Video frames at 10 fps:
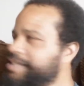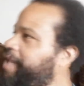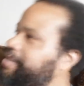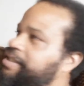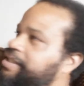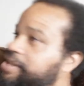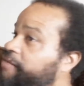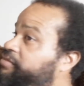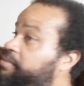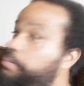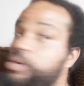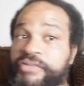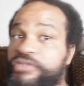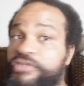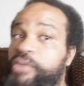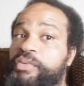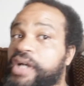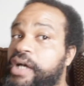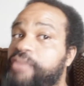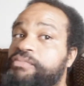I think the toughest opponent Floyd
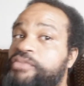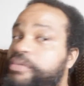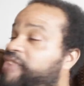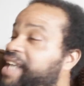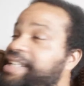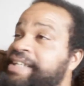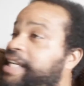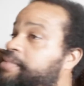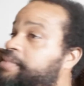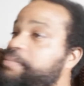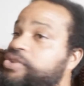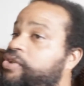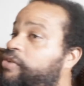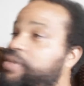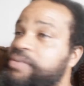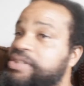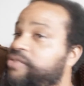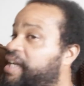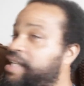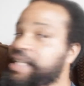would would fight in an exhibition if he was to
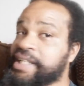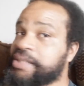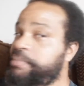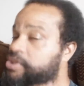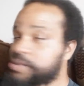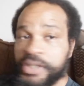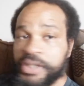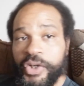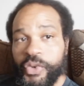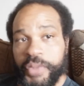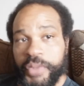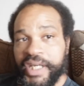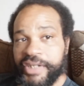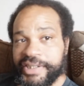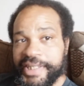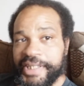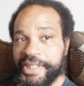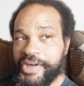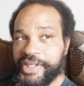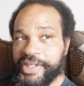fight in an exhibition would be Erislandy
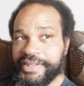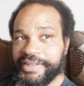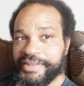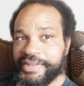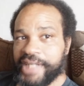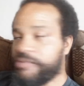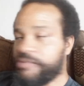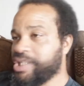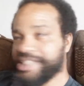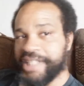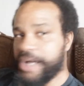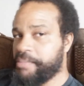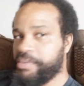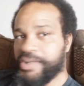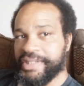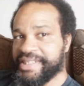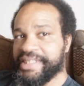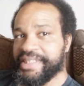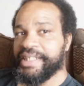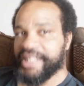Lara. Of all the southpaws,
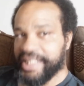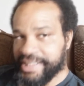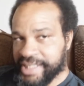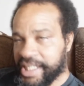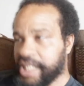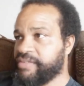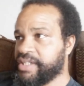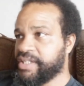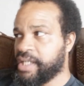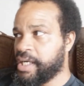he's the king of it.